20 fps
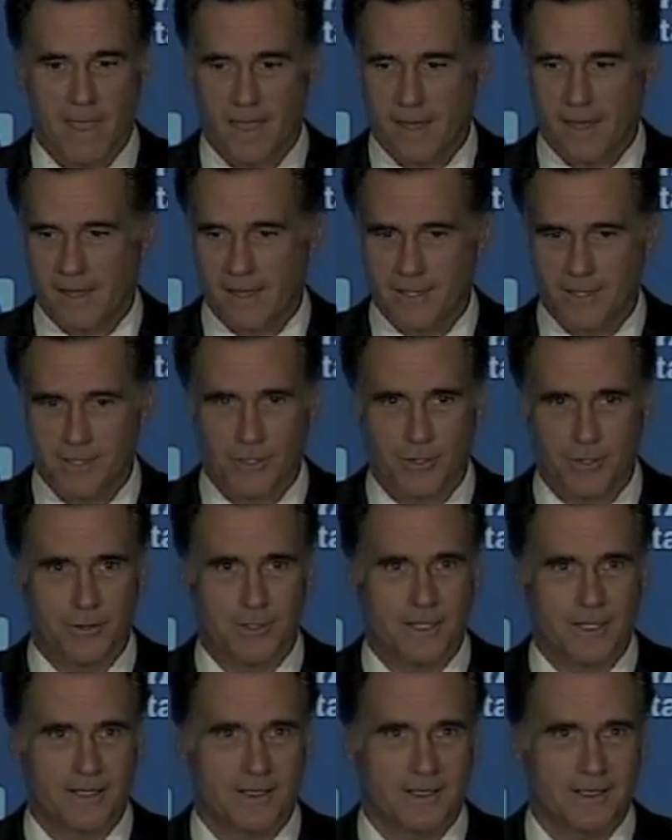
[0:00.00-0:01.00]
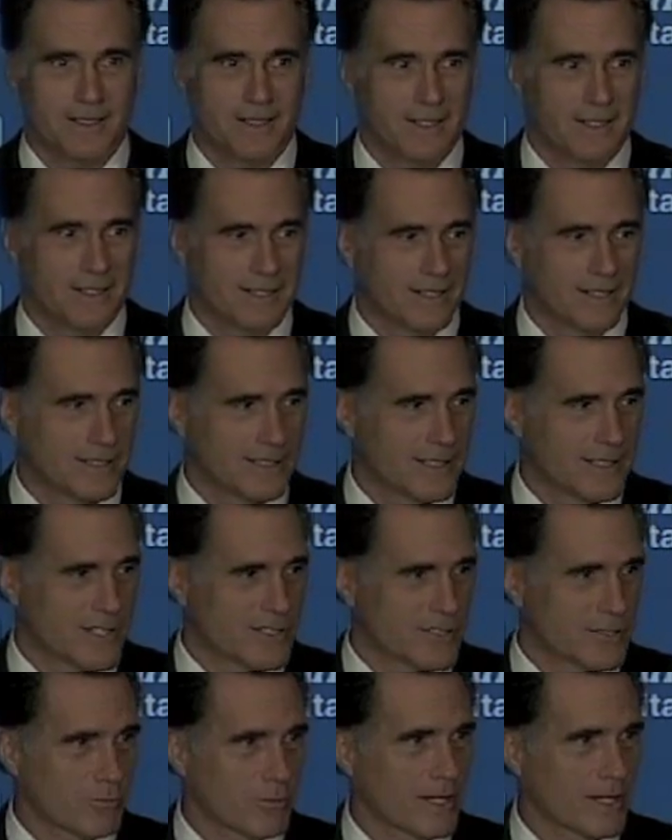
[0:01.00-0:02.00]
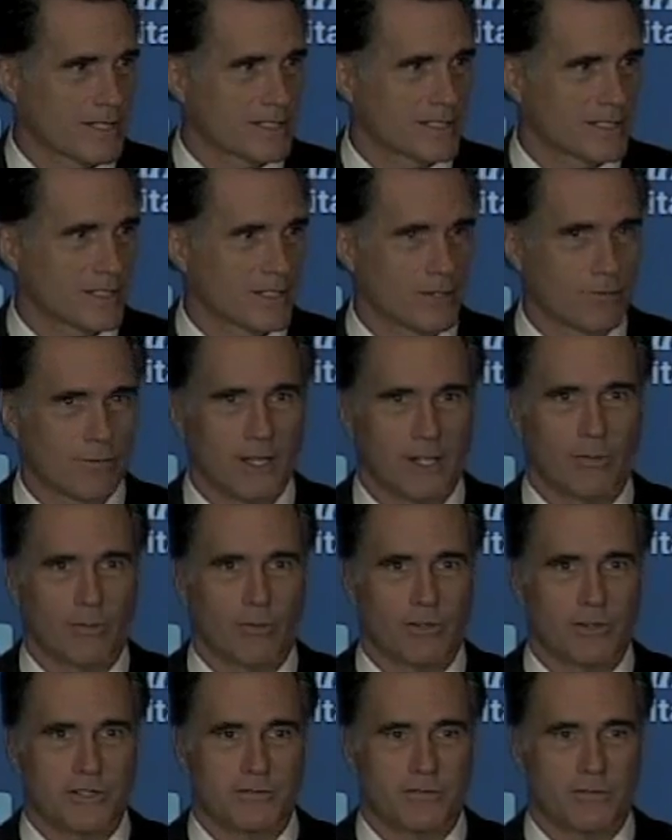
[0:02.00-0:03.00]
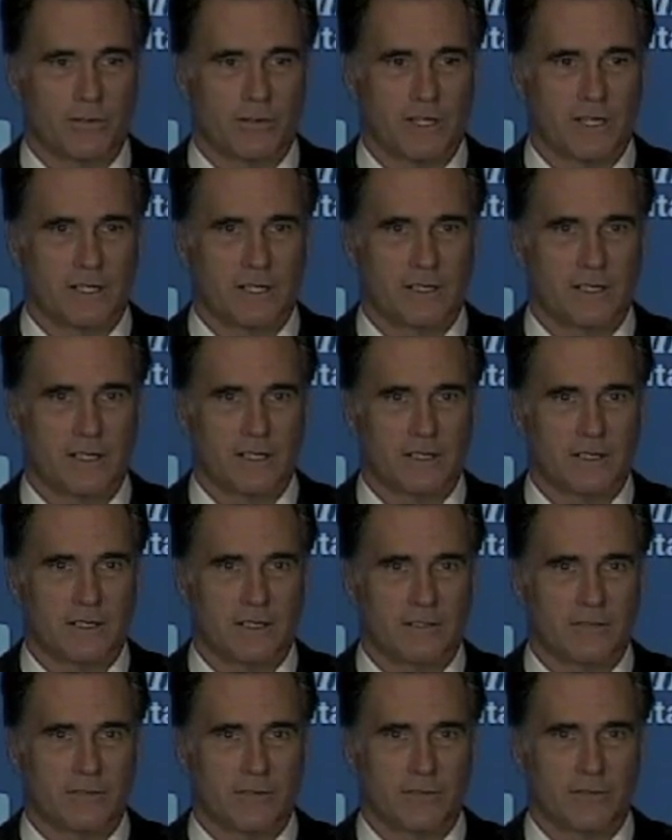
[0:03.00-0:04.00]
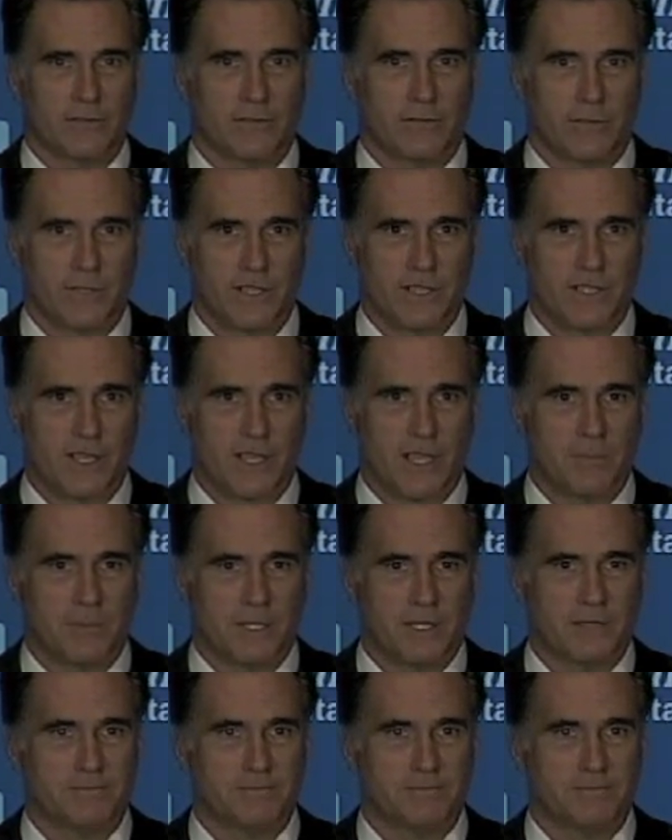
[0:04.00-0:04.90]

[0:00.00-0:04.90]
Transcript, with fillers: Uh, so I think that's the right, the right course for, for this company.